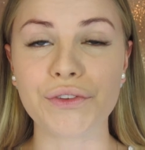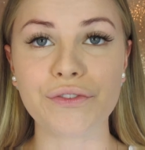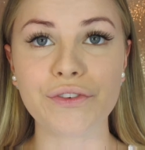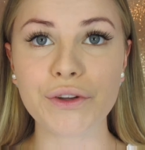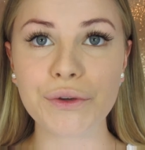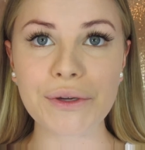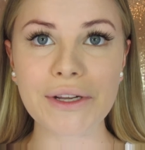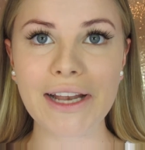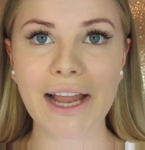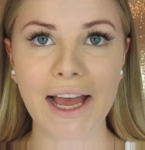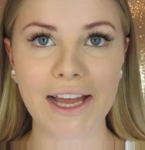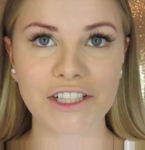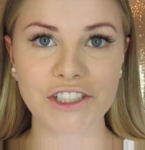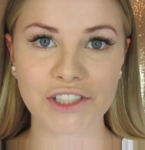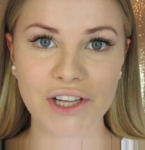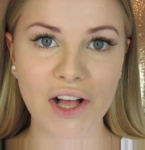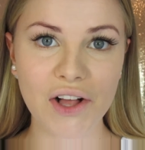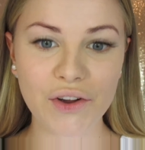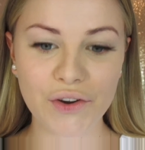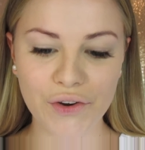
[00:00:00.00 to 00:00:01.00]
the Fluid Line
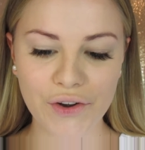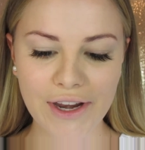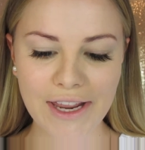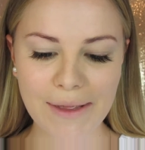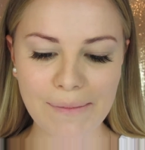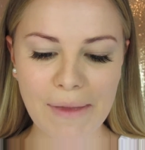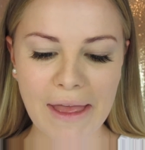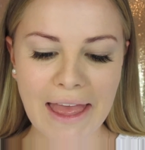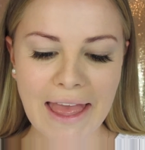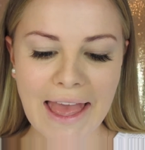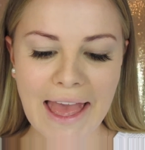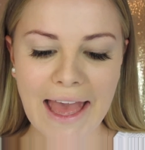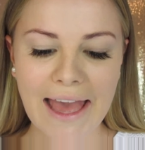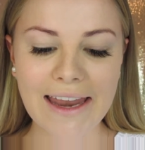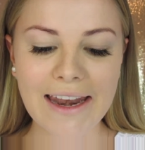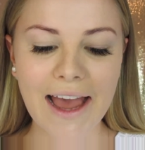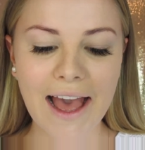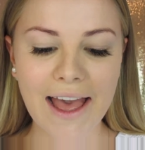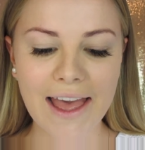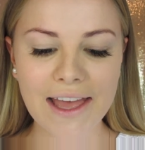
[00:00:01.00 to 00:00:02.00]
Gel Cream,
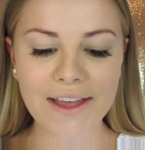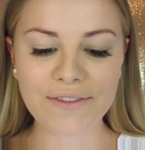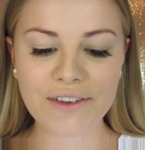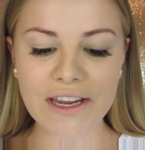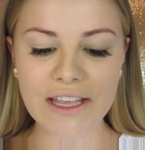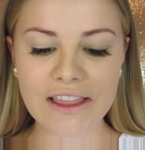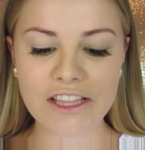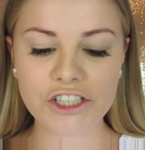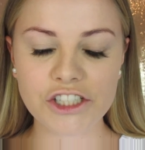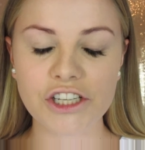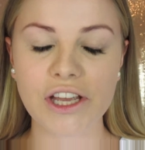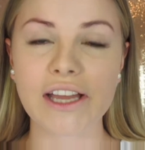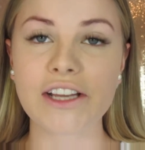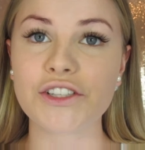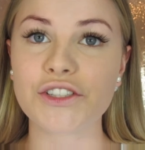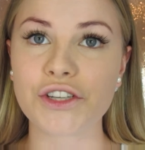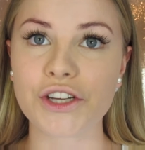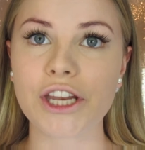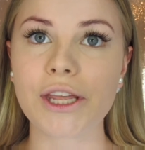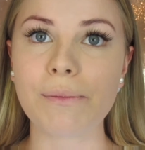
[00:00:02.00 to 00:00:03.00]
and I have it in the
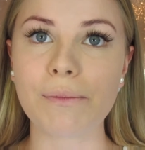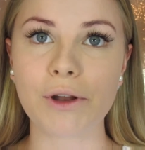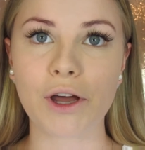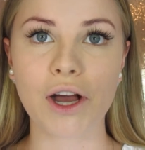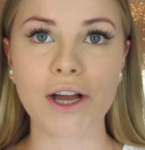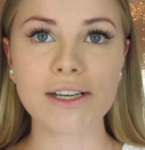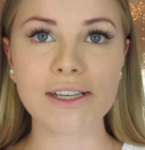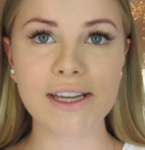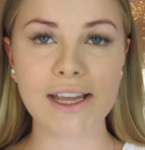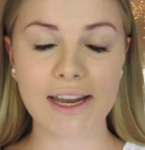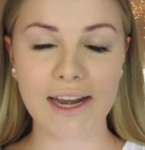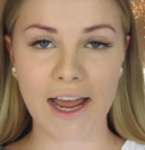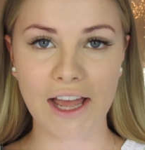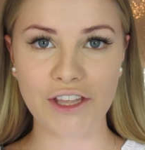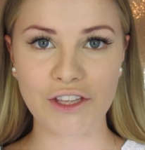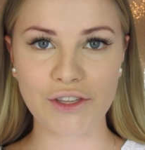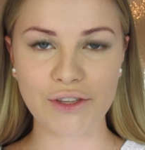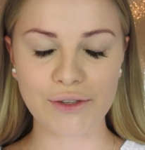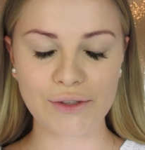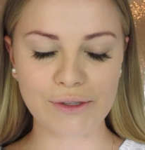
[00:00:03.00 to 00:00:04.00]
shade Dirty Blonde and I
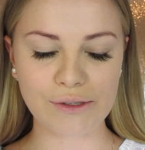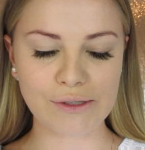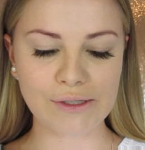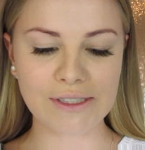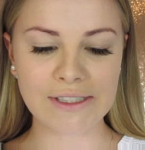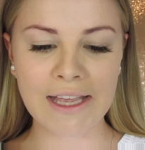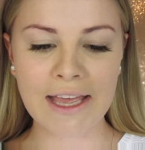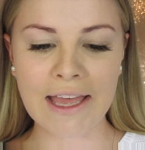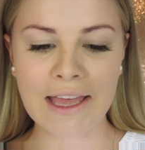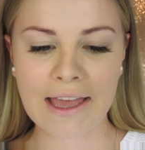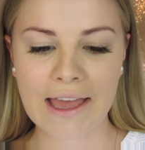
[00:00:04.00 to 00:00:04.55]
use